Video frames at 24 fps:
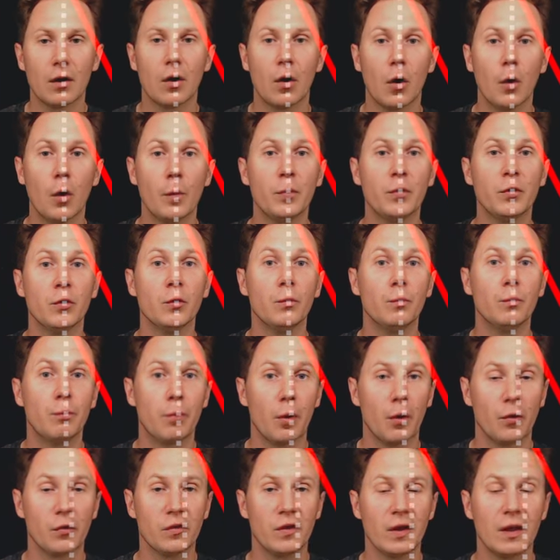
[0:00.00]
Hope you
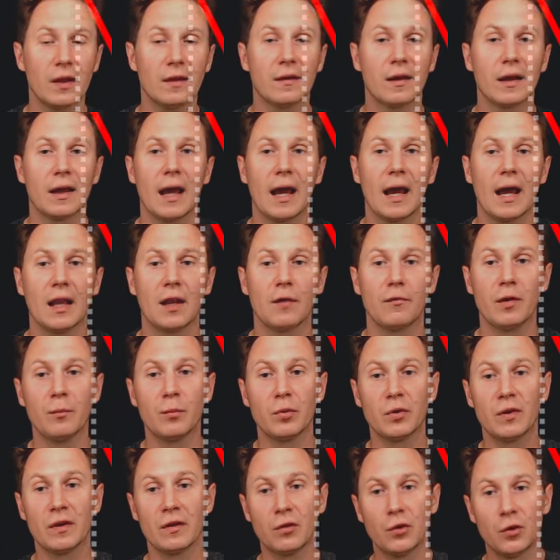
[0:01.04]
paused it and have
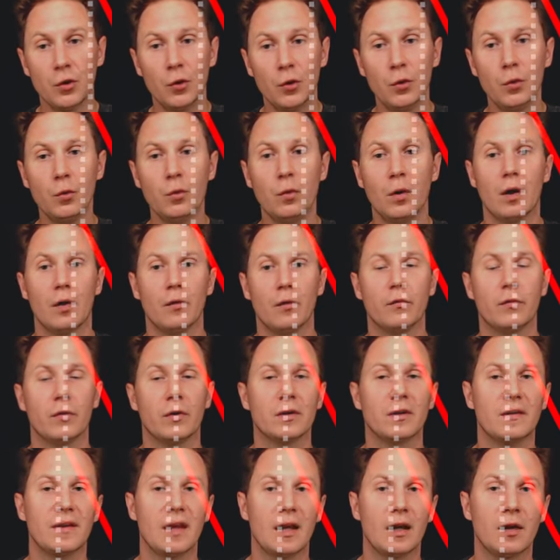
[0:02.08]
inputted 2 for
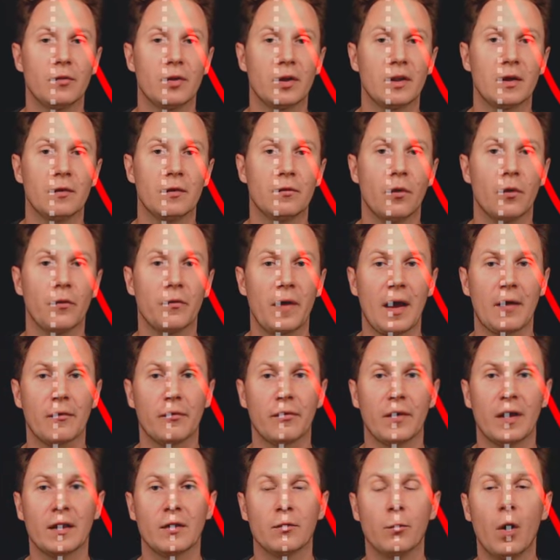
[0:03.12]
the derivative of f
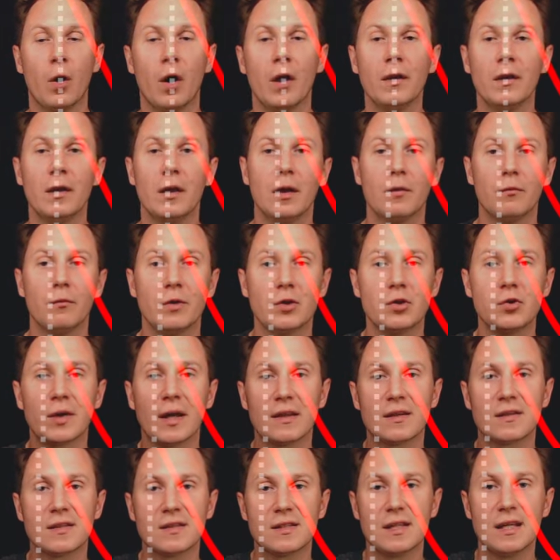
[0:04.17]
at 1, which you
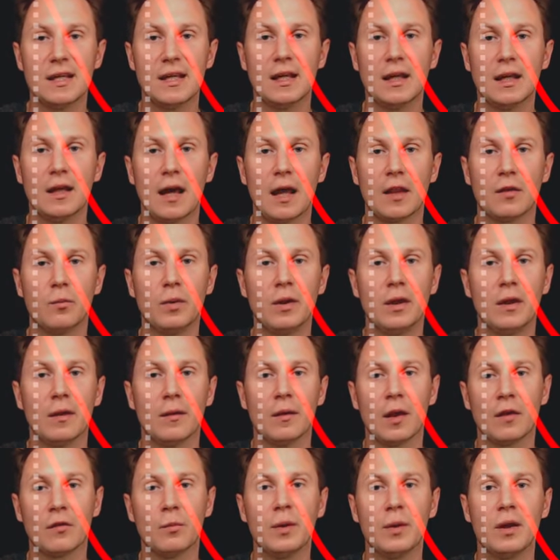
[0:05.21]
can see
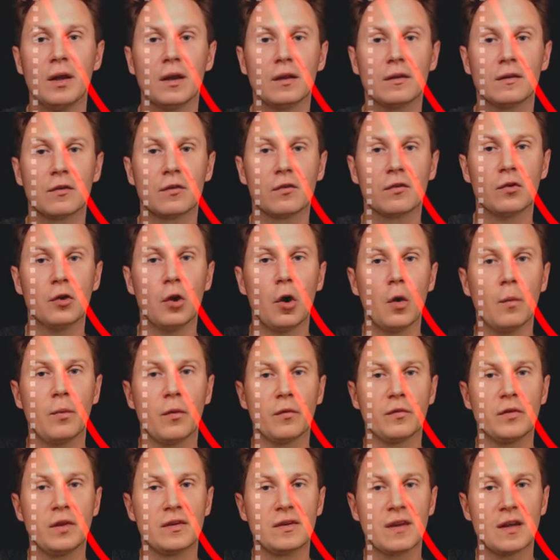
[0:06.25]
as being the slope
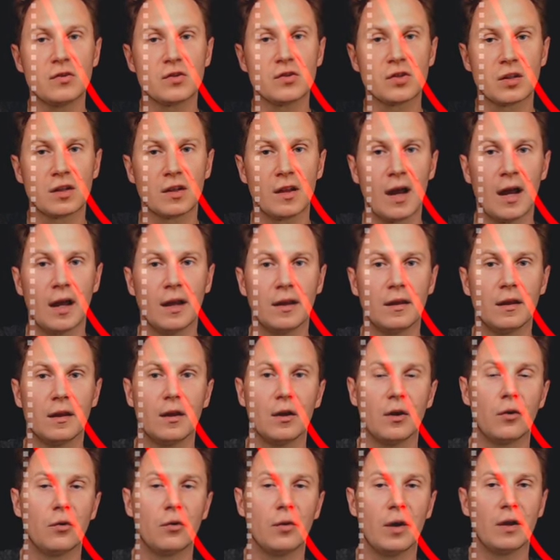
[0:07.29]
of the tangent line
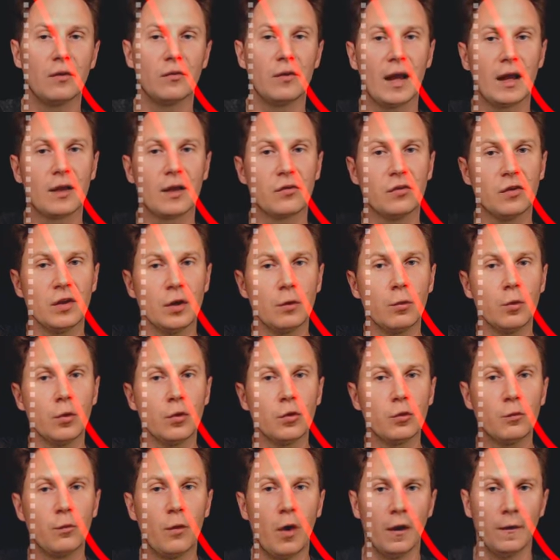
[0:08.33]
around x
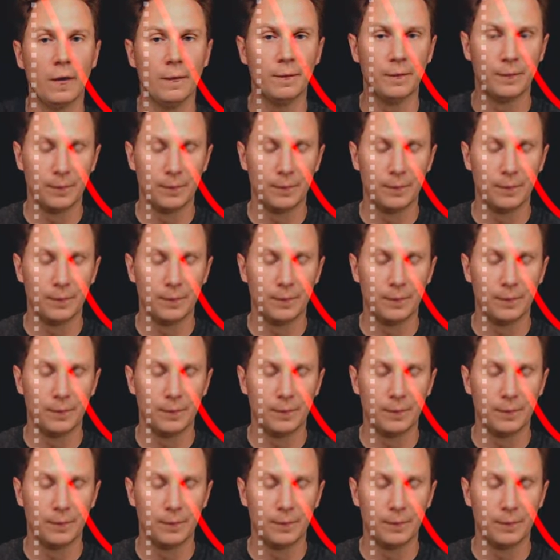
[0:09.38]
equals 1.